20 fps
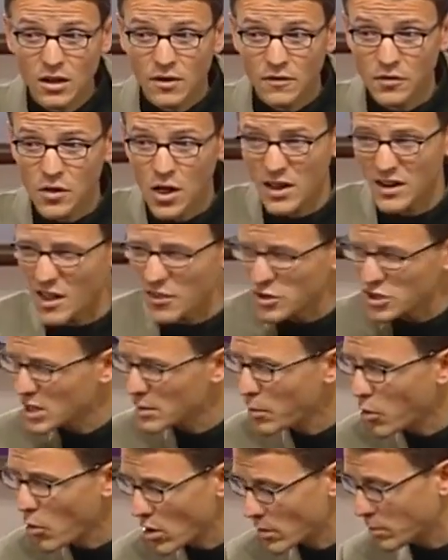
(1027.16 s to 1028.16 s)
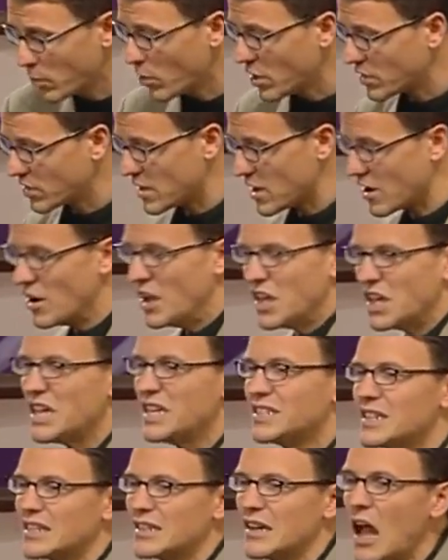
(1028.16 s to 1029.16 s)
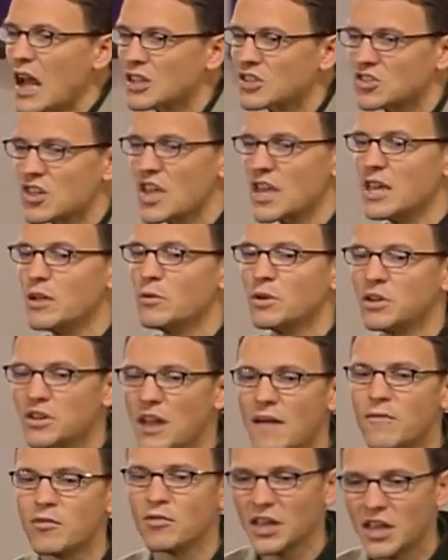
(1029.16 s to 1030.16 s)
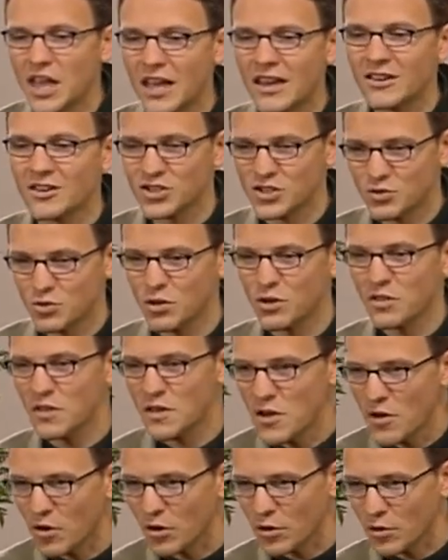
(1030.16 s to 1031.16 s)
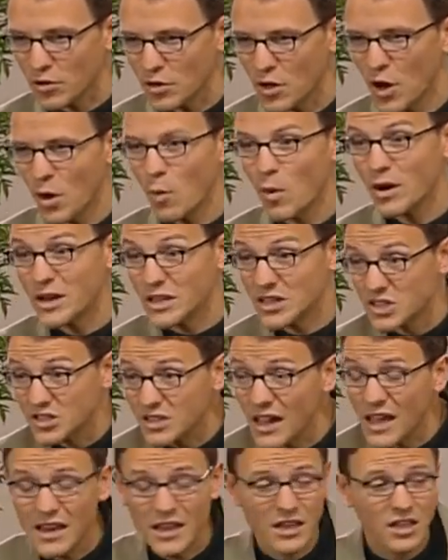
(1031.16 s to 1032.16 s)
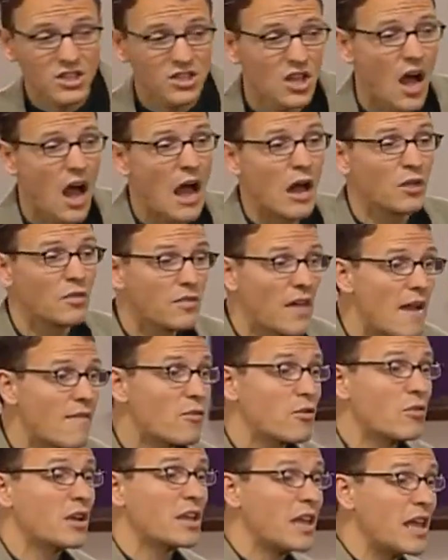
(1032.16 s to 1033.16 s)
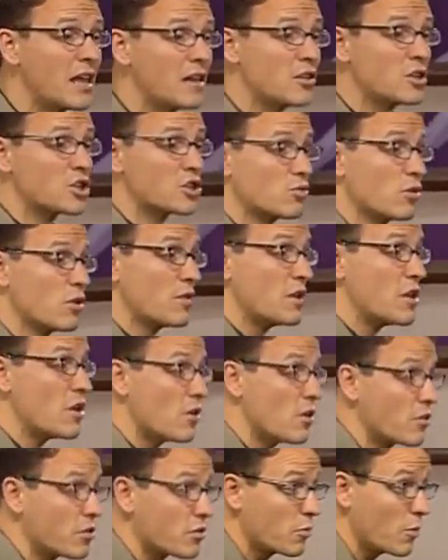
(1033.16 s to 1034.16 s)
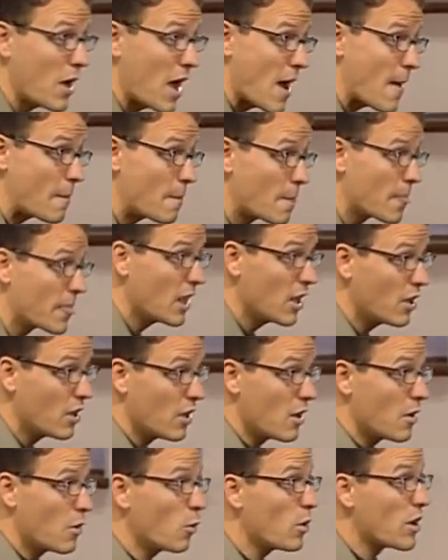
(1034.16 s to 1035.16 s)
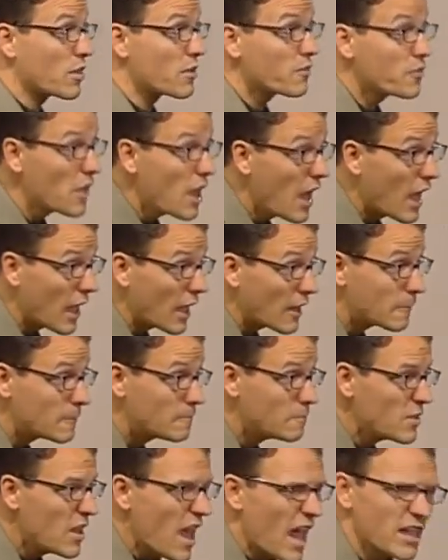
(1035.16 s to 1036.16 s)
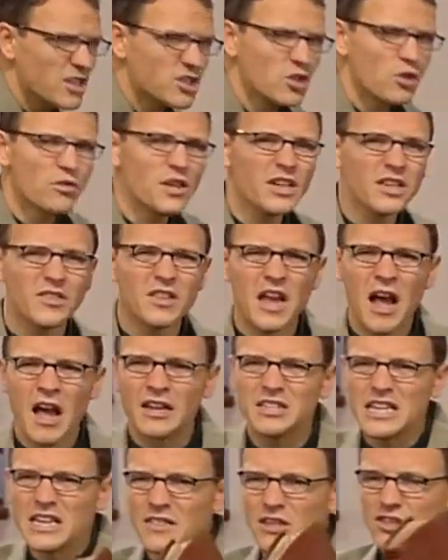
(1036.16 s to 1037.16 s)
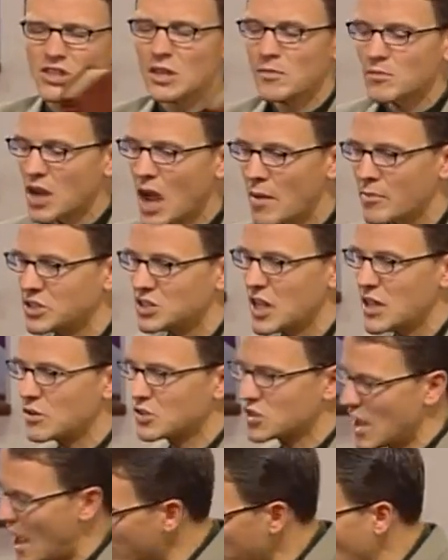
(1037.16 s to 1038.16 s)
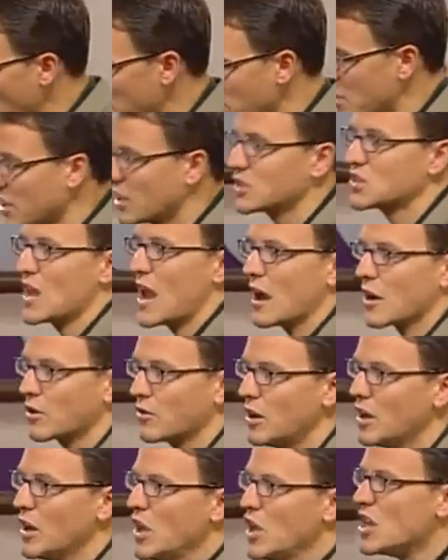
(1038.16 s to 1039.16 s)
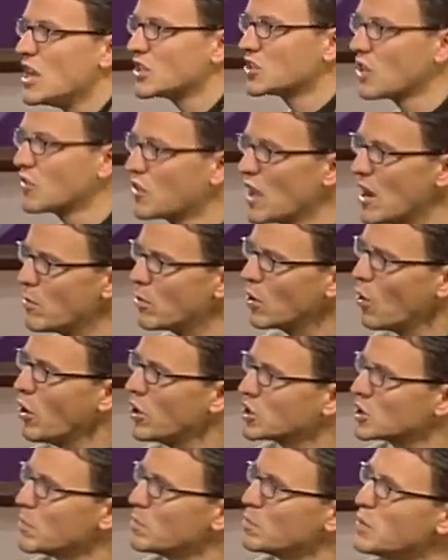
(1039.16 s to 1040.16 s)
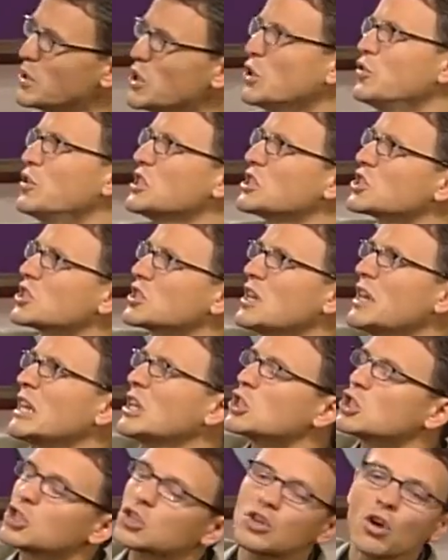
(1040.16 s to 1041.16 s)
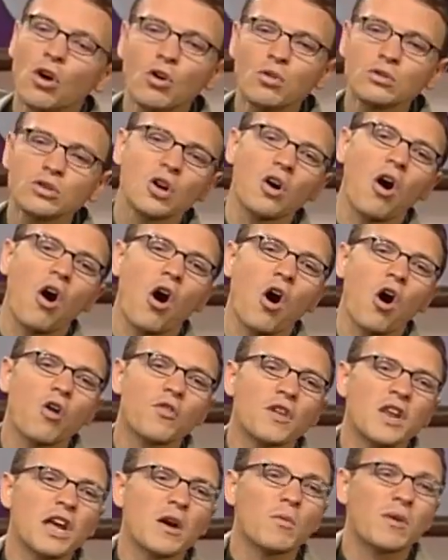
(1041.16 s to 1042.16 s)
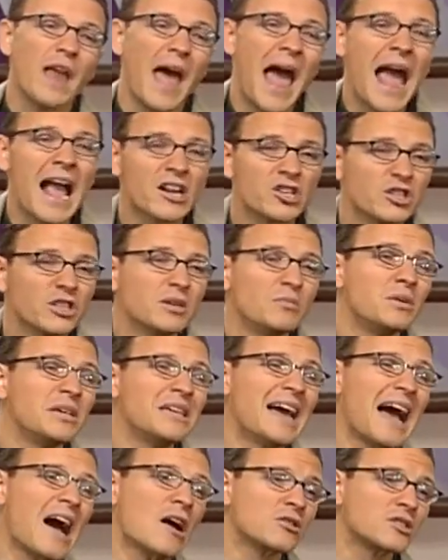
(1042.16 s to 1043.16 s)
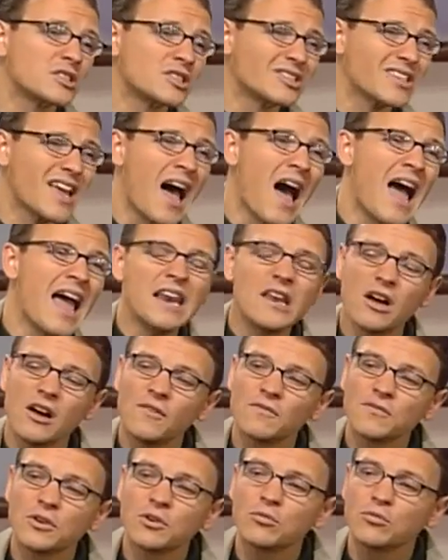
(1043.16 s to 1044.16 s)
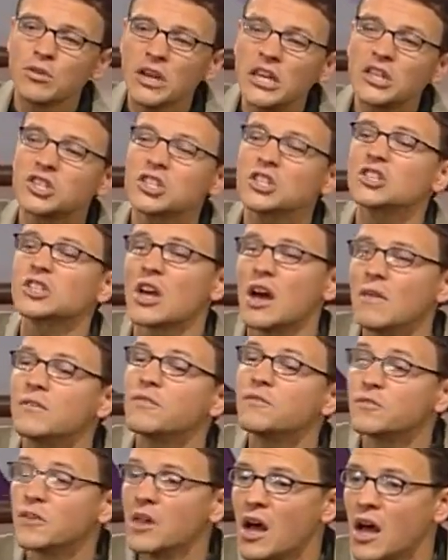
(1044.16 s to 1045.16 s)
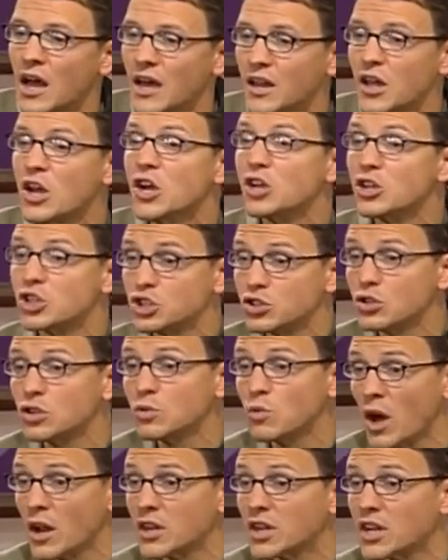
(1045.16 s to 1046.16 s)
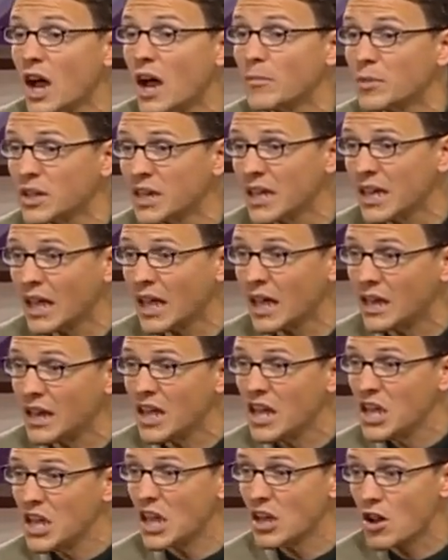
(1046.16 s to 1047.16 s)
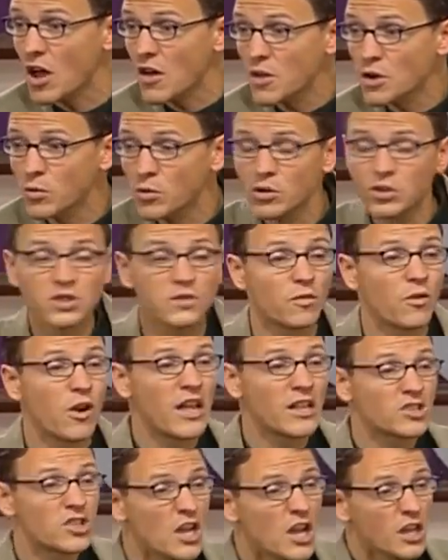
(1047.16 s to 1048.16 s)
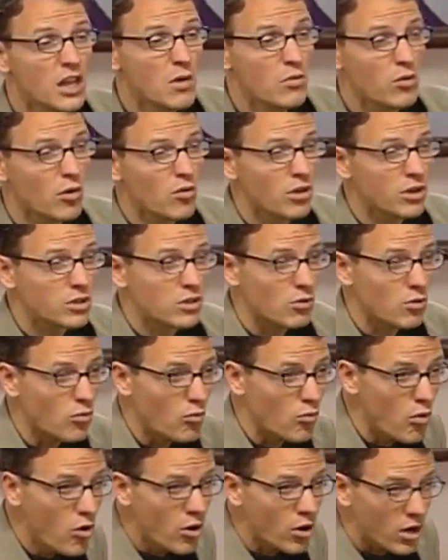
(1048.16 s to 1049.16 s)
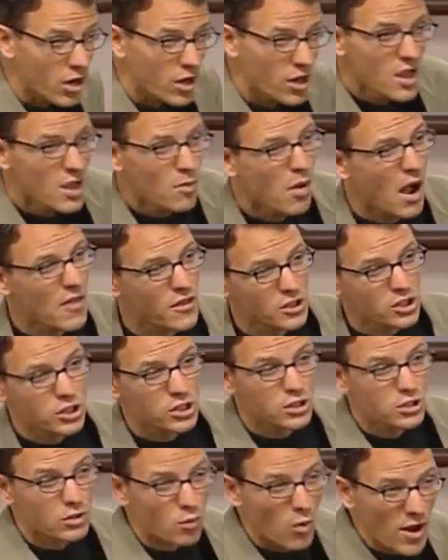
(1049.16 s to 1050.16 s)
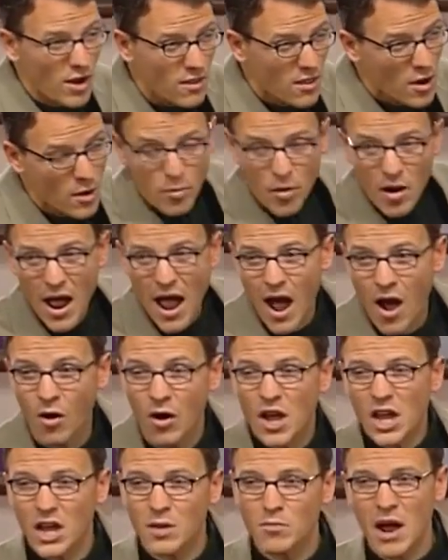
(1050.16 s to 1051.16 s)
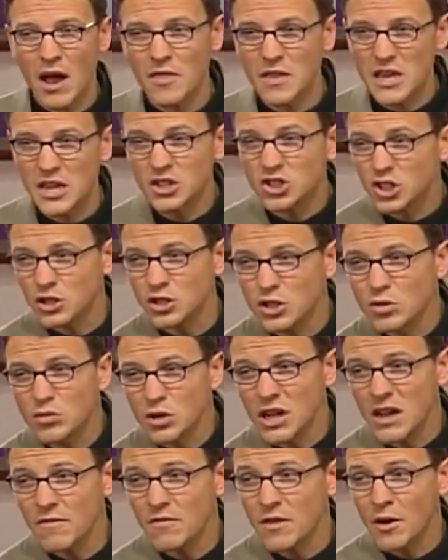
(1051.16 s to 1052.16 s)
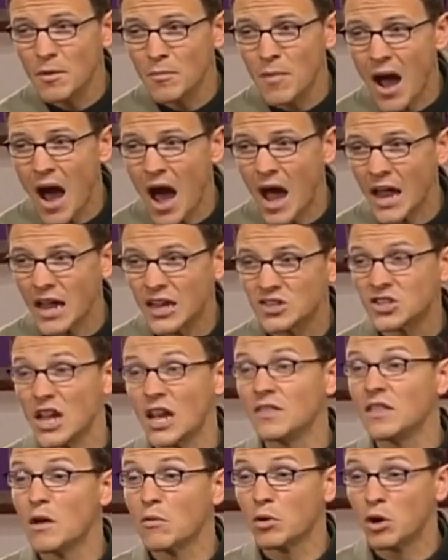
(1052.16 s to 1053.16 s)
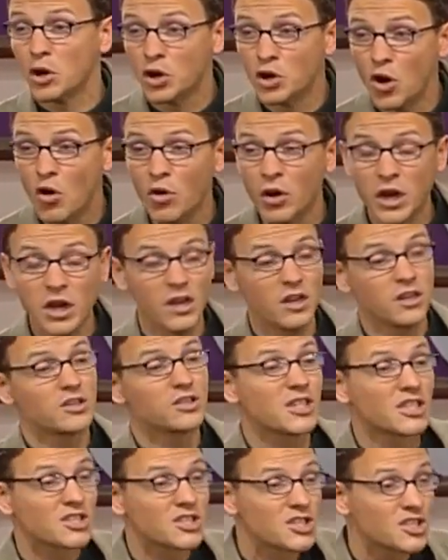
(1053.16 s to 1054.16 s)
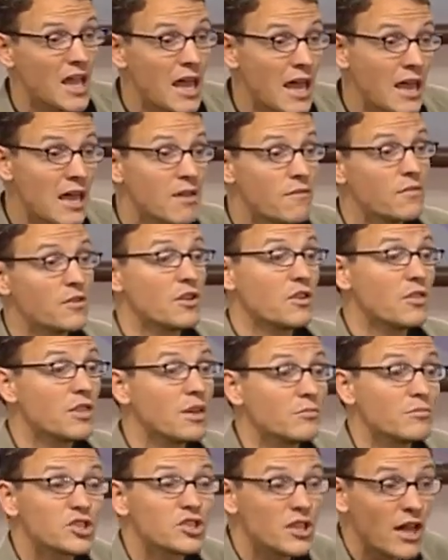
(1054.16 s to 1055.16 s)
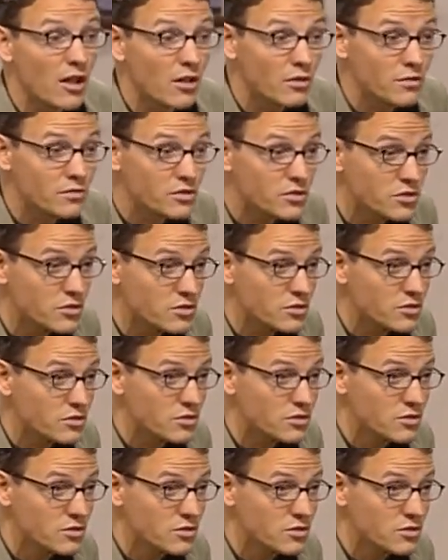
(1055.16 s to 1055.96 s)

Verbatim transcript: flood. Now, there's an important point there. He did not say he would never again destroy the earth. What he said is, I'll never again destroy the earth, what? With a flood. And so the, the idea that some commentators have, and I think it's accurate, is that they were going to build this thing so tall that it would actually be outside of the reaches of a flood should one come again. In other words, friends, they were going to work by the sweat of their brow and by the ingenuity of their minds, and they were going to save themselves.